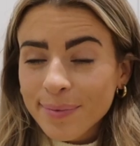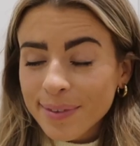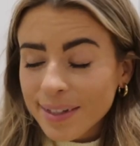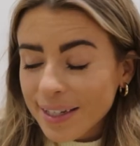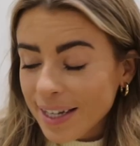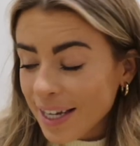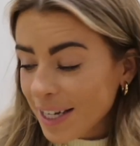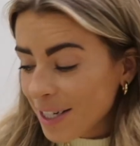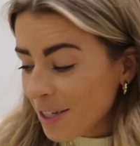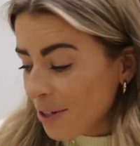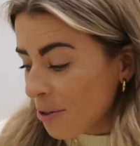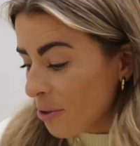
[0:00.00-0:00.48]

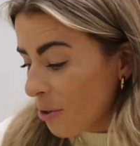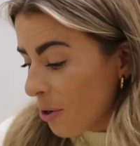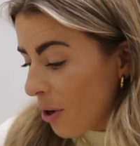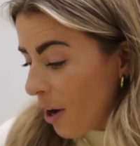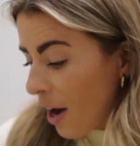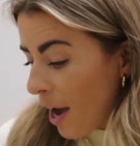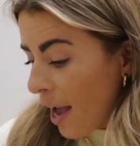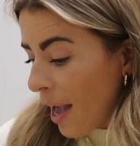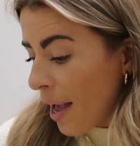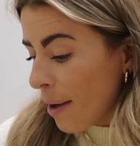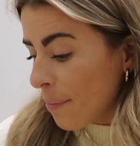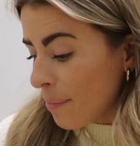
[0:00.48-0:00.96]
kid you
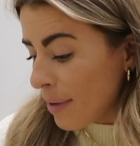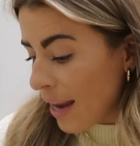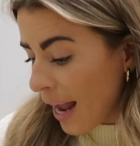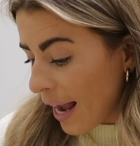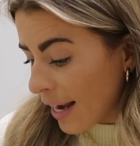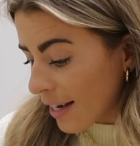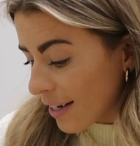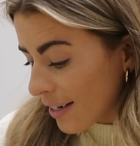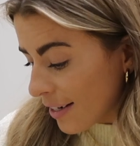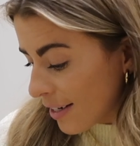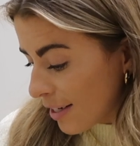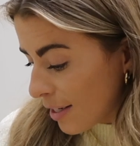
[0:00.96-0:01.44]
not, I am
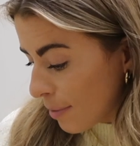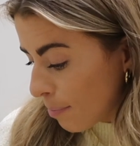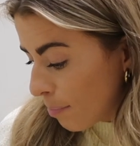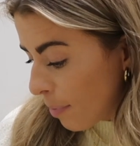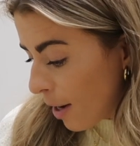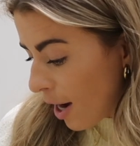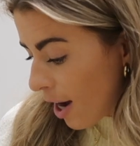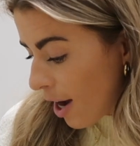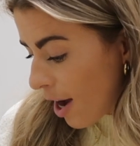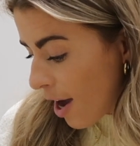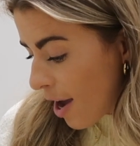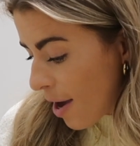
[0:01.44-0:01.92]
knackered,
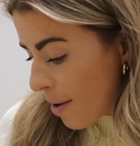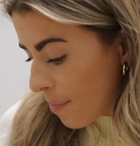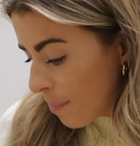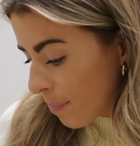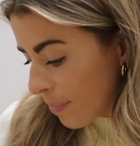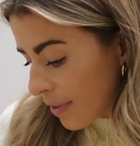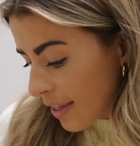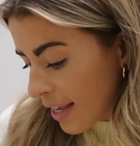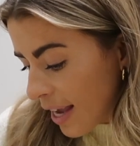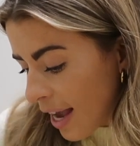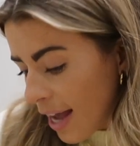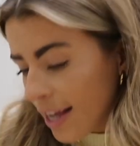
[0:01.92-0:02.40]
but
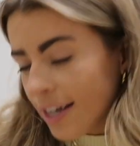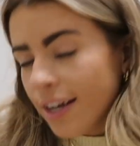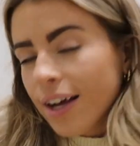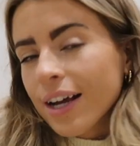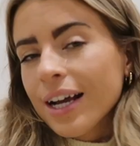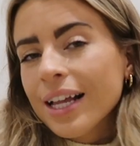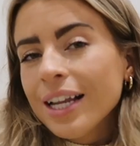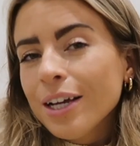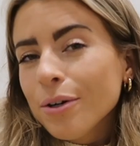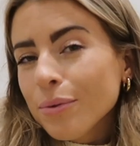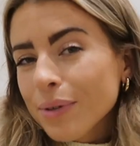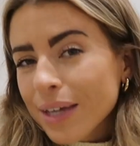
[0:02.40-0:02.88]
um yeah,
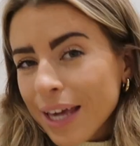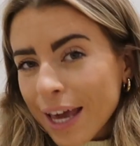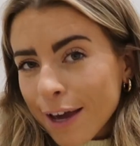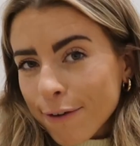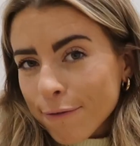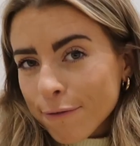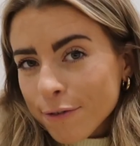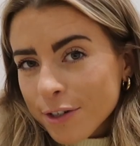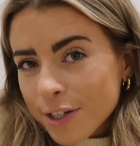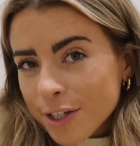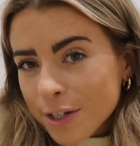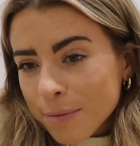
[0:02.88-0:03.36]
like a little
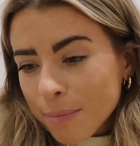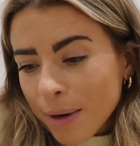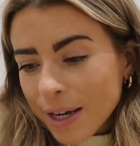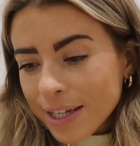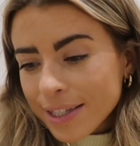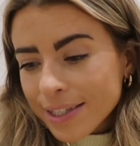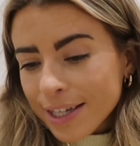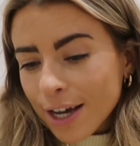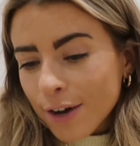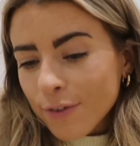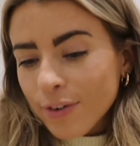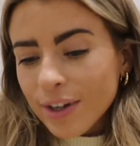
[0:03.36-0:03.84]
gift to
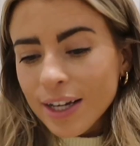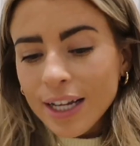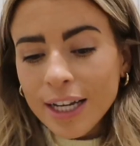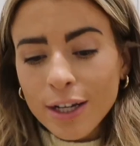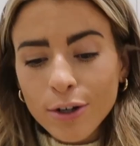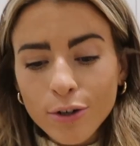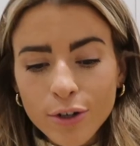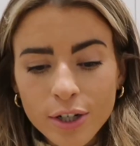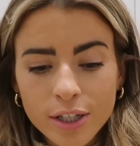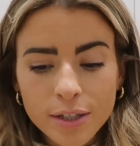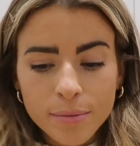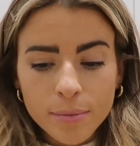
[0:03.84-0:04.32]
myself, like a
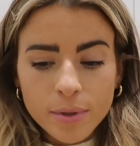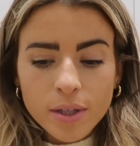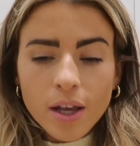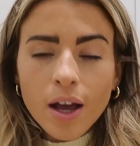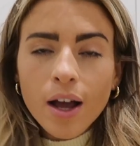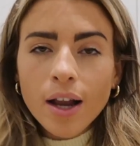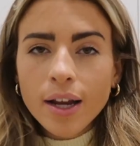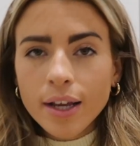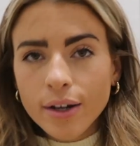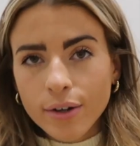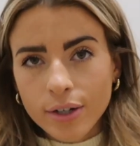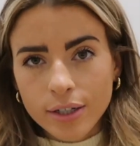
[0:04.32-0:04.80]
little Christmas,
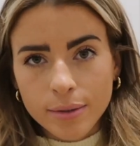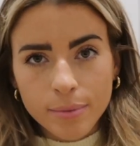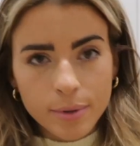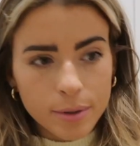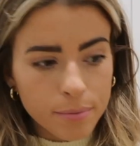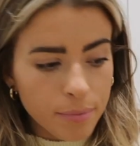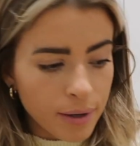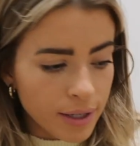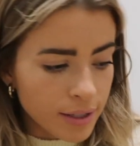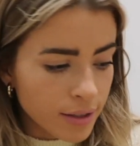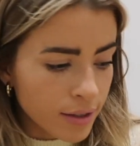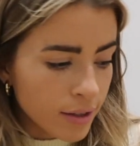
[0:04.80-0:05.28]
early Christmas
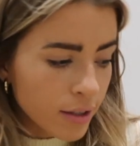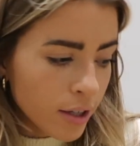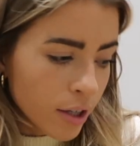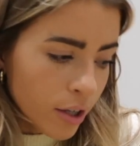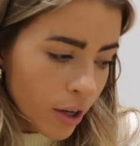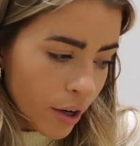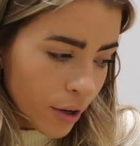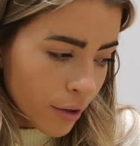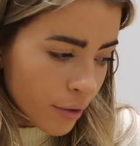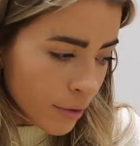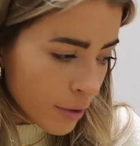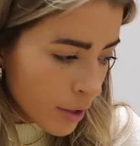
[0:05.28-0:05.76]
present, you
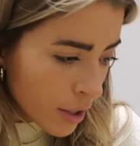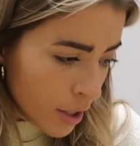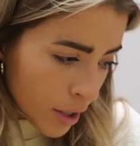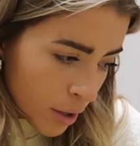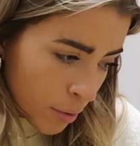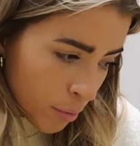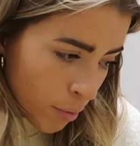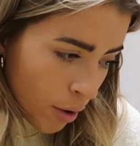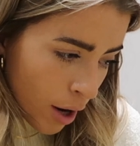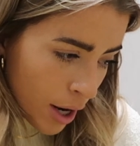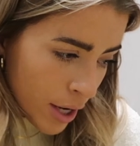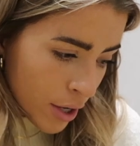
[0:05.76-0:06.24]
know,
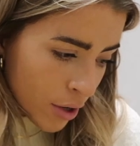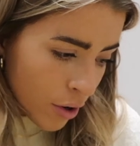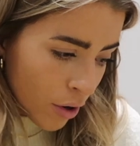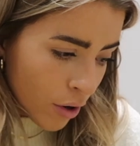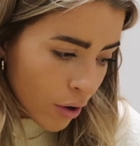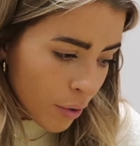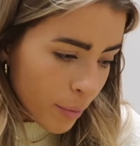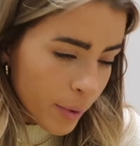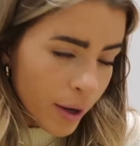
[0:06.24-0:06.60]
why not?